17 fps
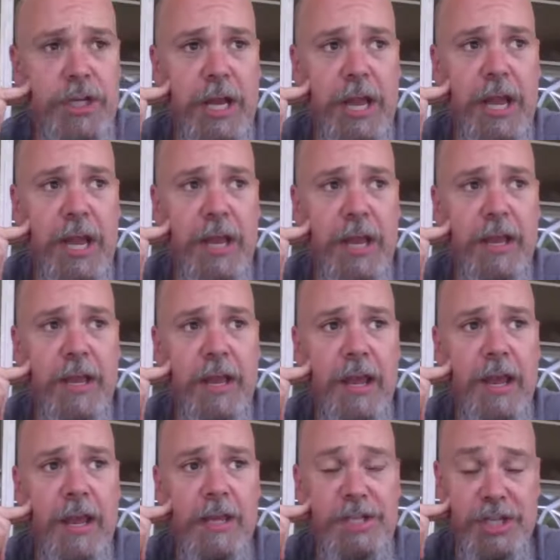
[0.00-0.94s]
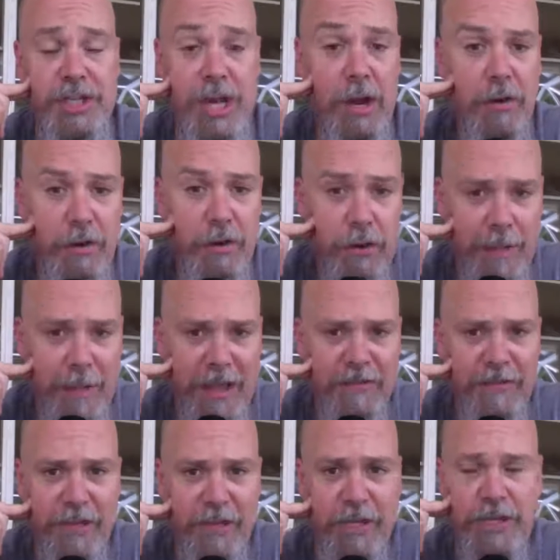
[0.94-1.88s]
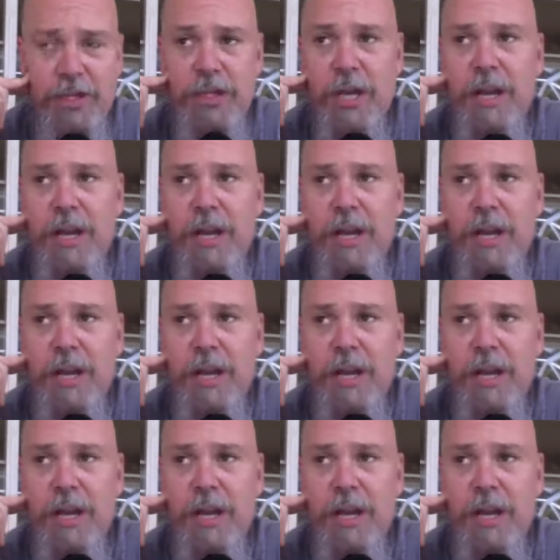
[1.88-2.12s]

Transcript: and uh, share your message,